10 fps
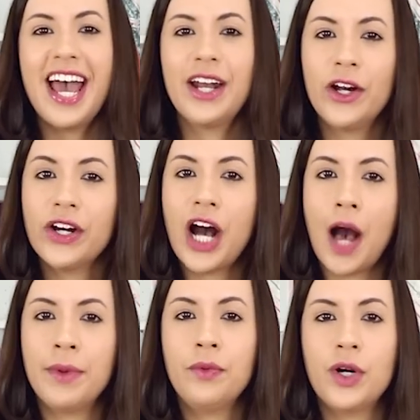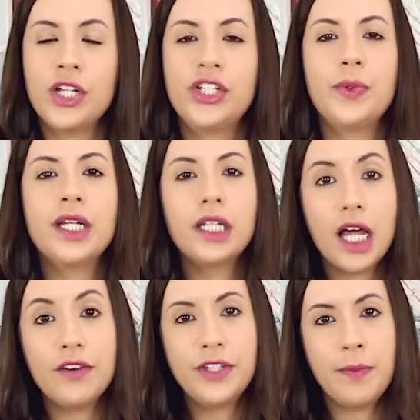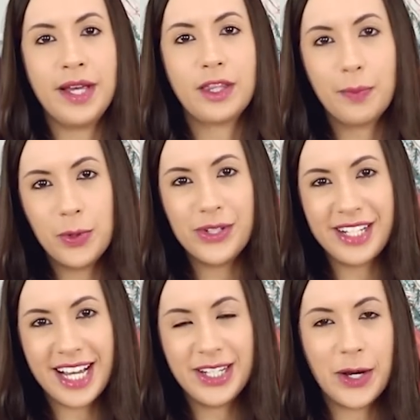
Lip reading: And her comment was she would love to make the poolside